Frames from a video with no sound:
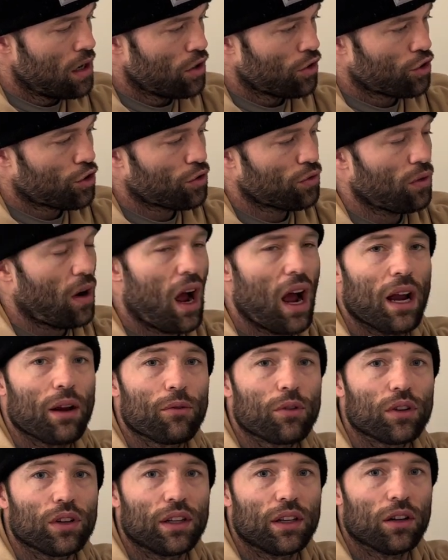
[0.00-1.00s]
try
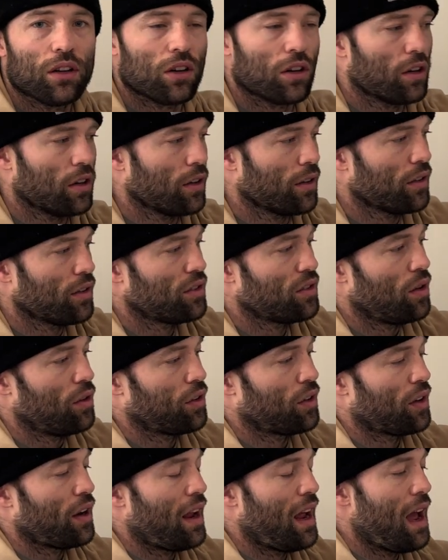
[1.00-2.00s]
really hard. So it's
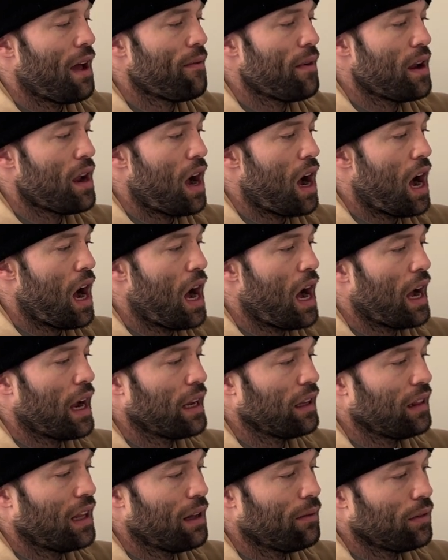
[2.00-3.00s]
gonna have a high
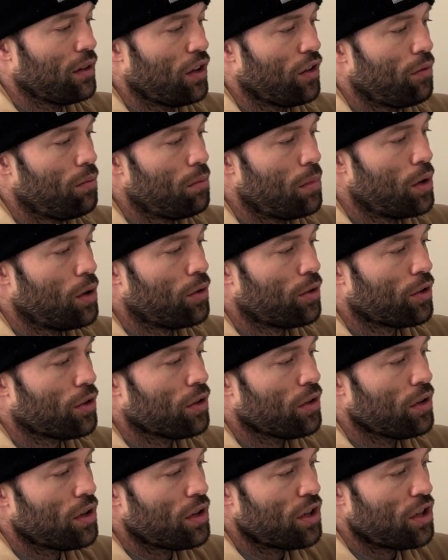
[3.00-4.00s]
level of
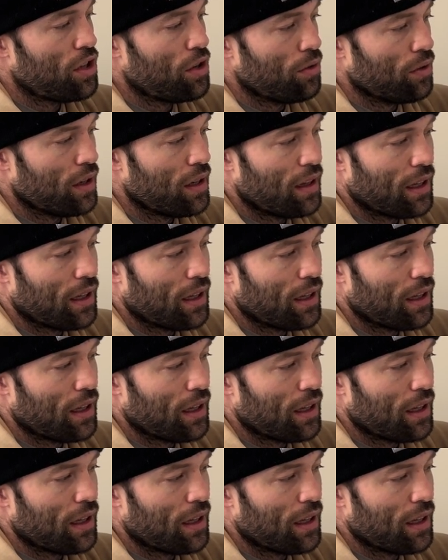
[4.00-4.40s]
motor unit,